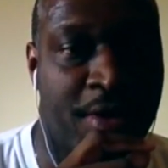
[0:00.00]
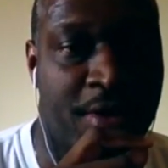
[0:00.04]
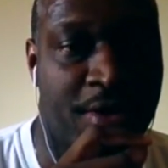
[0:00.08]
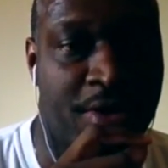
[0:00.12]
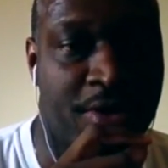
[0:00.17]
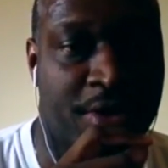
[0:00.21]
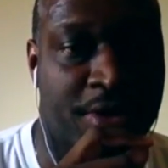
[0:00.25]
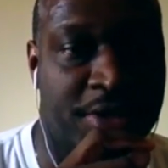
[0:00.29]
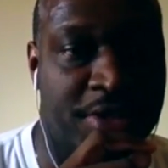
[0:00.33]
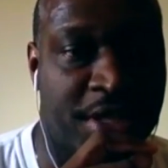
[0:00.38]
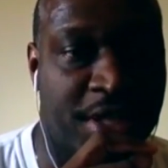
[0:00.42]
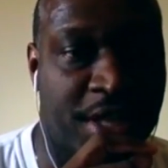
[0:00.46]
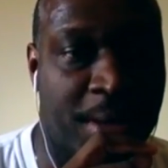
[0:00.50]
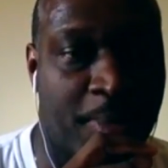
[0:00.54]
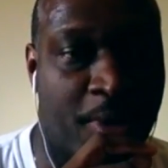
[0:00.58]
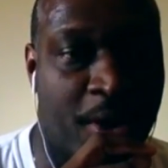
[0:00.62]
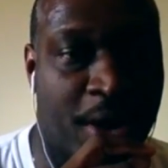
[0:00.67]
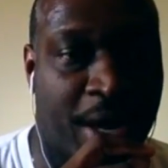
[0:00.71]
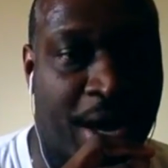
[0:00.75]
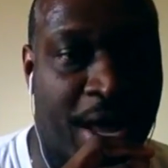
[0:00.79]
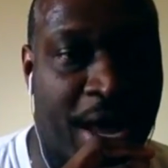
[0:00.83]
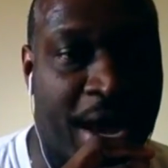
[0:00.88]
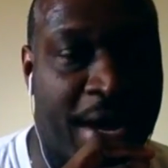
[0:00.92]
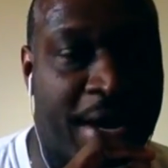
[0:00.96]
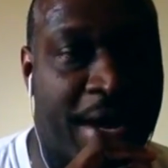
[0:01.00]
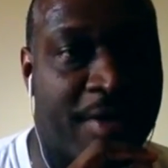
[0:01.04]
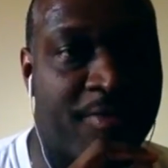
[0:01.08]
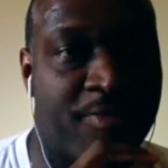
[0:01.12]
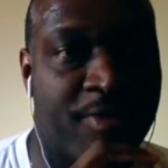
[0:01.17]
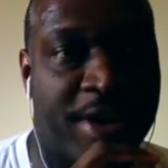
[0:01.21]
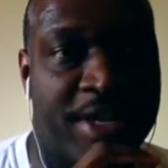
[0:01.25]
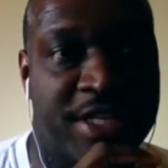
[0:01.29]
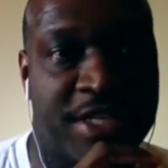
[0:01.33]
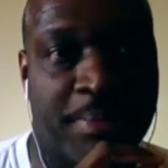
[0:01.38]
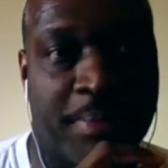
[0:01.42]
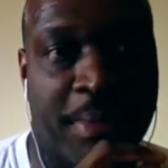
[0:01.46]
You can see them online at
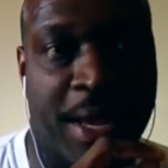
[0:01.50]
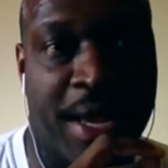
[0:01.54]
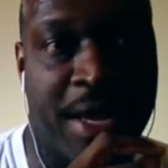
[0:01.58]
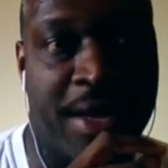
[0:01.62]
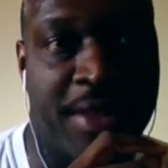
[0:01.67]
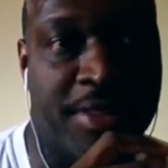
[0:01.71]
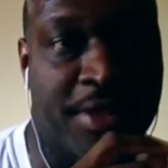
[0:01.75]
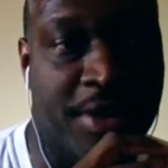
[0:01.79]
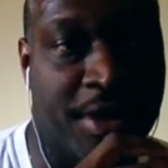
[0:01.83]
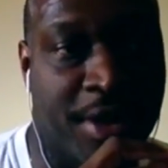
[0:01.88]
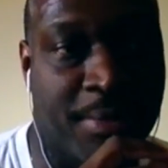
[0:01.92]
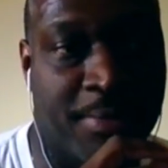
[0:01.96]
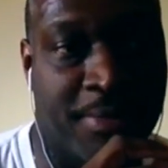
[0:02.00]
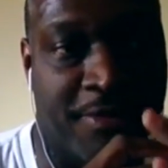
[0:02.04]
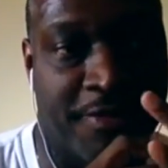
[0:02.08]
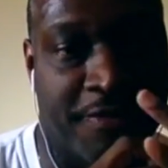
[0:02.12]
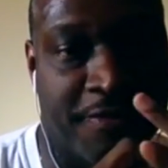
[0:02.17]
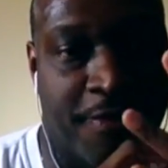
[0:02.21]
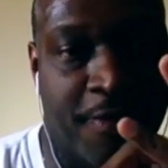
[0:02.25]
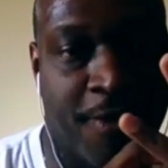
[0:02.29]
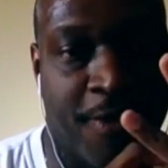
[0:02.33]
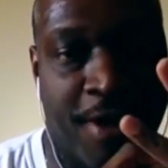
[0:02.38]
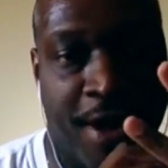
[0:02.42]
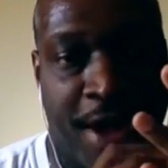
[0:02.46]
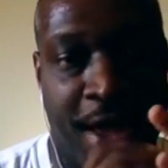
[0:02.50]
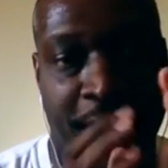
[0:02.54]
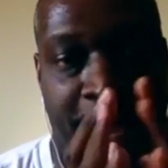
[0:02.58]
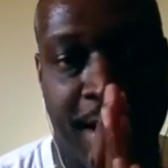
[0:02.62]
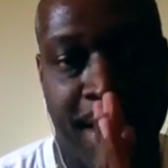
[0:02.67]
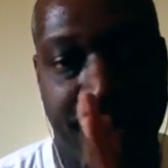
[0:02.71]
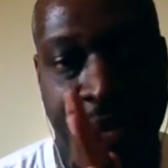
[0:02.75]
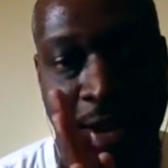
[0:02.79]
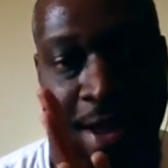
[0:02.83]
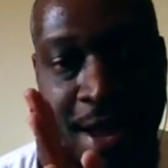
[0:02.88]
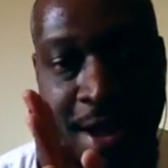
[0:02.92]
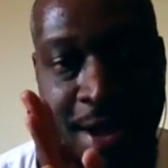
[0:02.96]

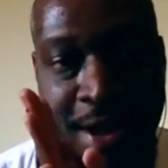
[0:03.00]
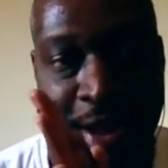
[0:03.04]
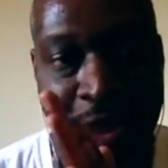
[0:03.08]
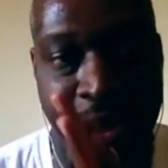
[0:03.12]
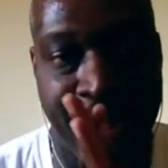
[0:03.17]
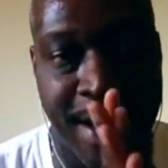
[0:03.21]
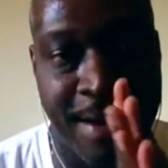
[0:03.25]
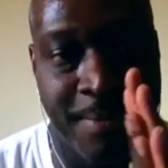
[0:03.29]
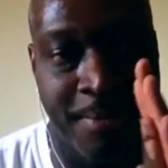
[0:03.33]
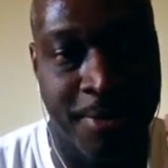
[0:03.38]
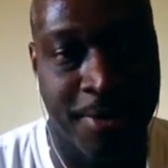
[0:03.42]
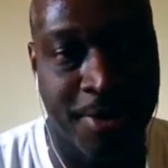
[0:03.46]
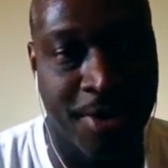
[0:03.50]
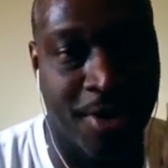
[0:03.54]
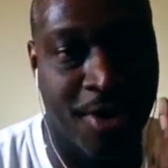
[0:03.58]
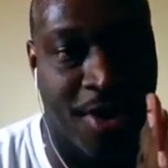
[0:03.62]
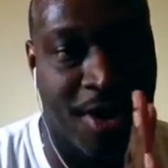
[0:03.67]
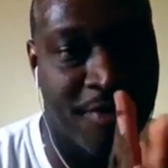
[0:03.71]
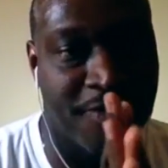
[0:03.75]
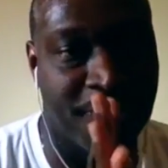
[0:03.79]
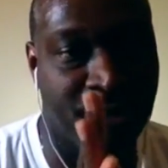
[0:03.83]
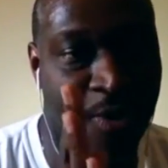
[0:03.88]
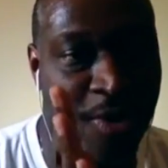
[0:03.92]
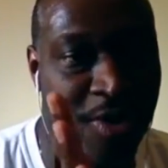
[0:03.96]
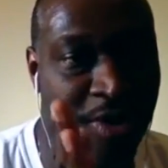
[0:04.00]
resume4edit.com or call